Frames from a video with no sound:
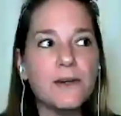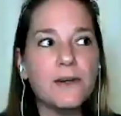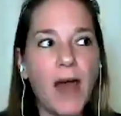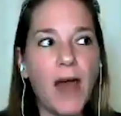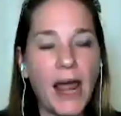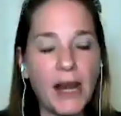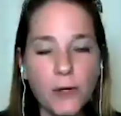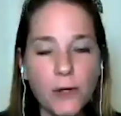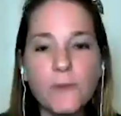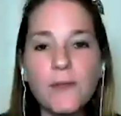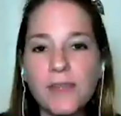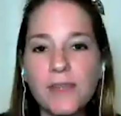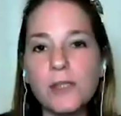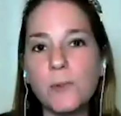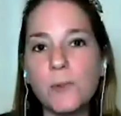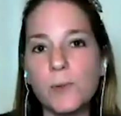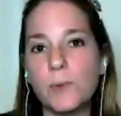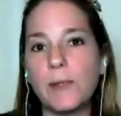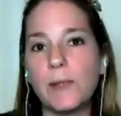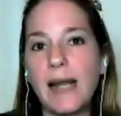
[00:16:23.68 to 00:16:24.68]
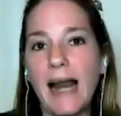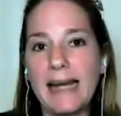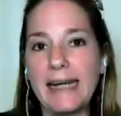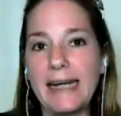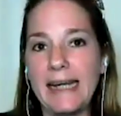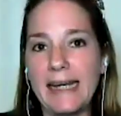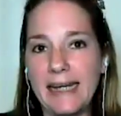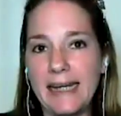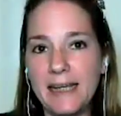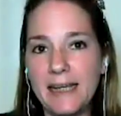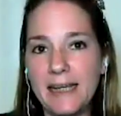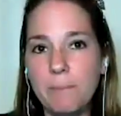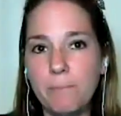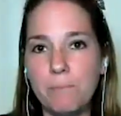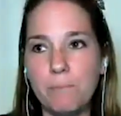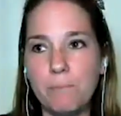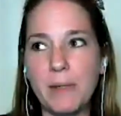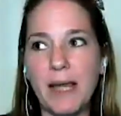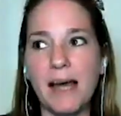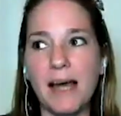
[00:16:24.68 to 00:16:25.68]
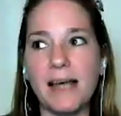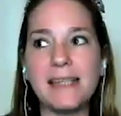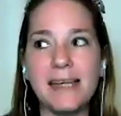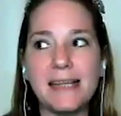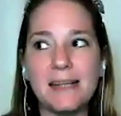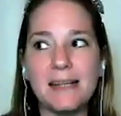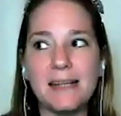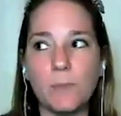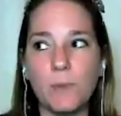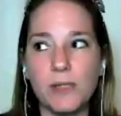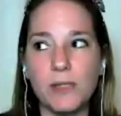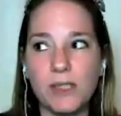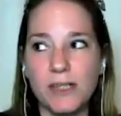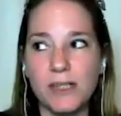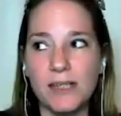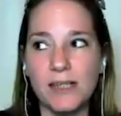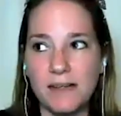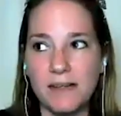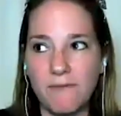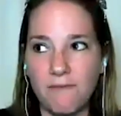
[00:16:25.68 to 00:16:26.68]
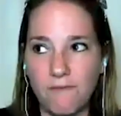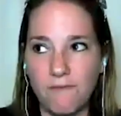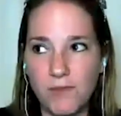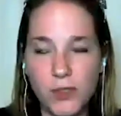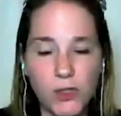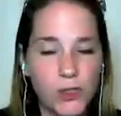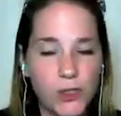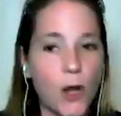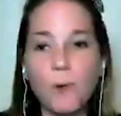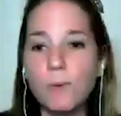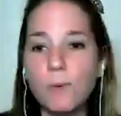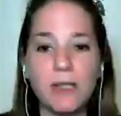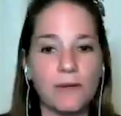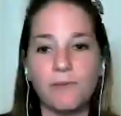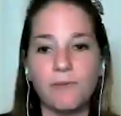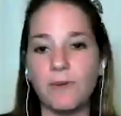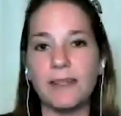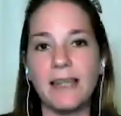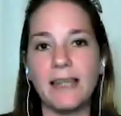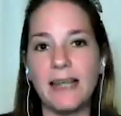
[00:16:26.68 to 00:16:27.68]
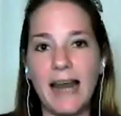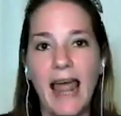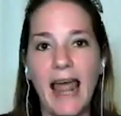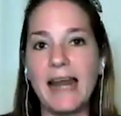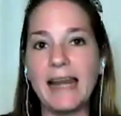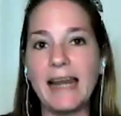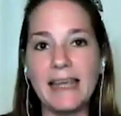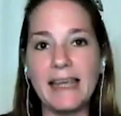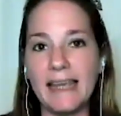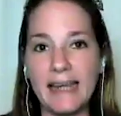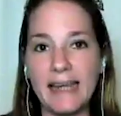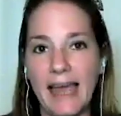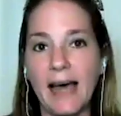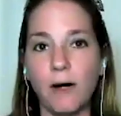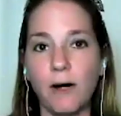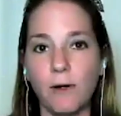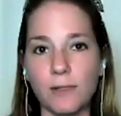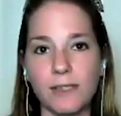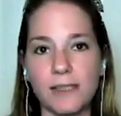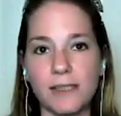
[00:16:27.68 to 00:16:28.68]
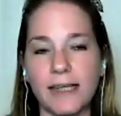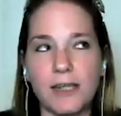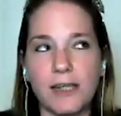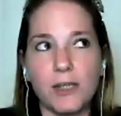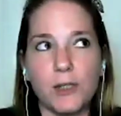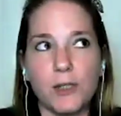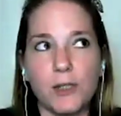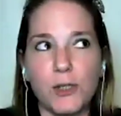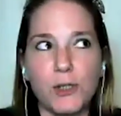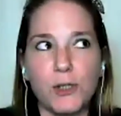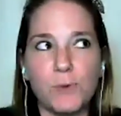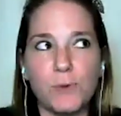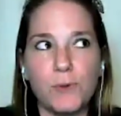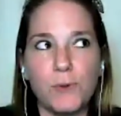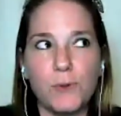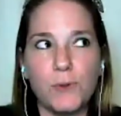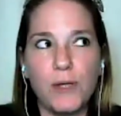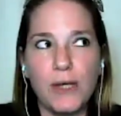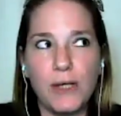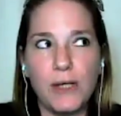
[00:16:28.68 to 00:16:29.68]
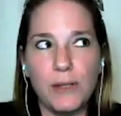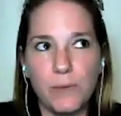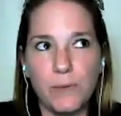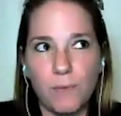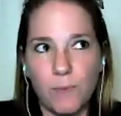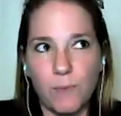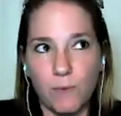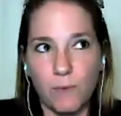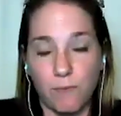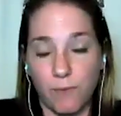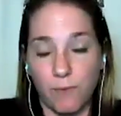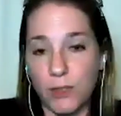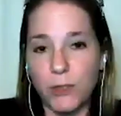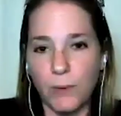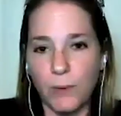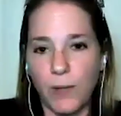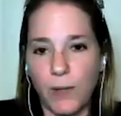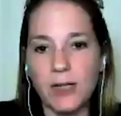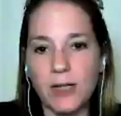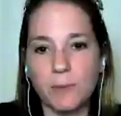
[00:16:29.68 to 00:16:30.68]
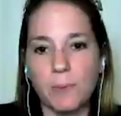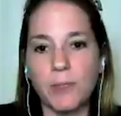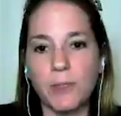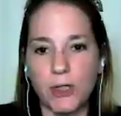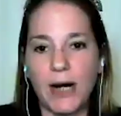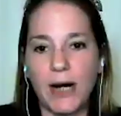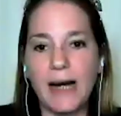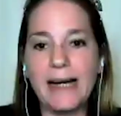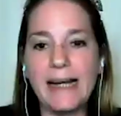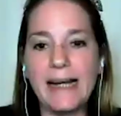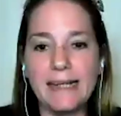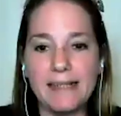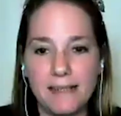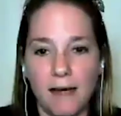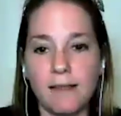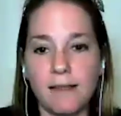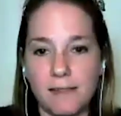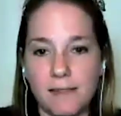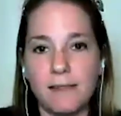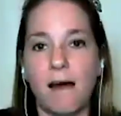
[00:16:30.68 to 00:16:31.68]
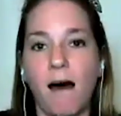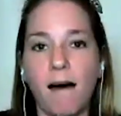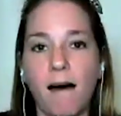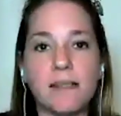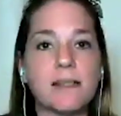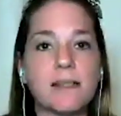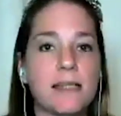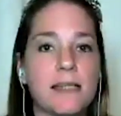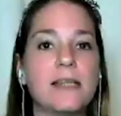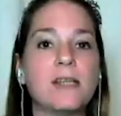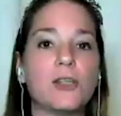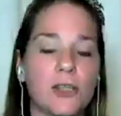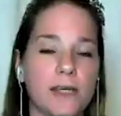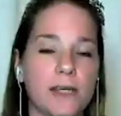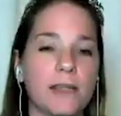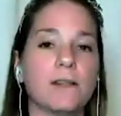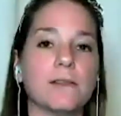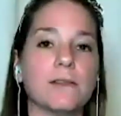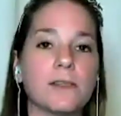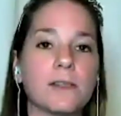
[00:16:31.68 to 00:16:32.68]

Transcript: I knew that this was what I needed, because it was so different than anything else. Like, virtual expert training does not teach skills.